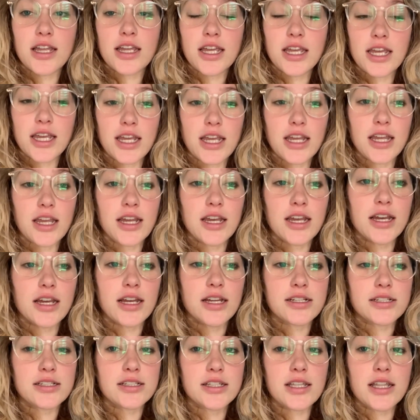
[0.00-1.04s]

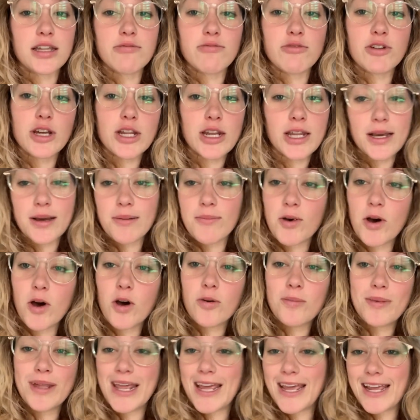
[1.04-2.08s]
and then we're going to come
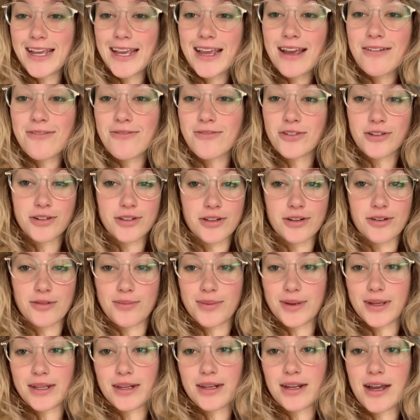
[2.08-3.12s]
home and hang out for a little
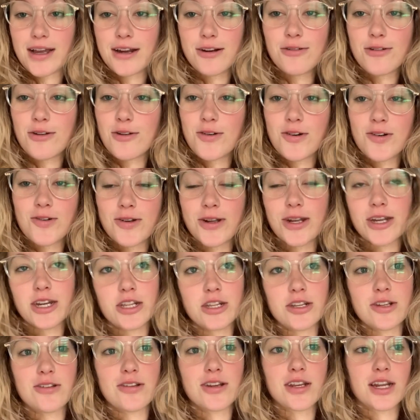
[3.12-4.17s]
bit. I don't know what we're going to
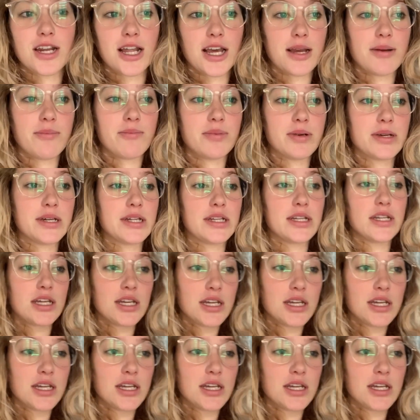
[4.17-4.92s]
do tonight, but